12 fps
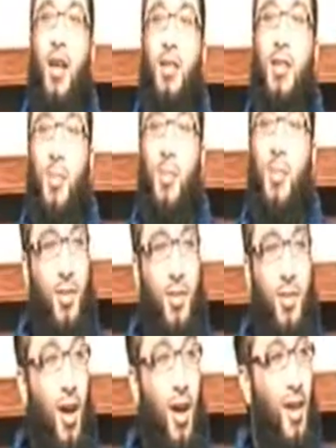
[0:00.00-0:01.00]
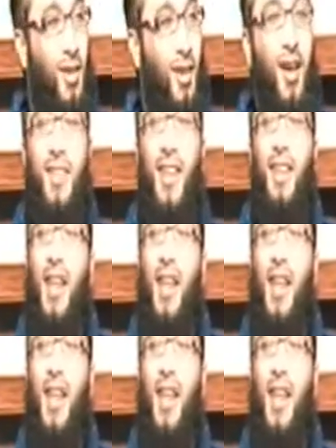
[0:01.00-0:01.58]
And he started speaking to Qazan.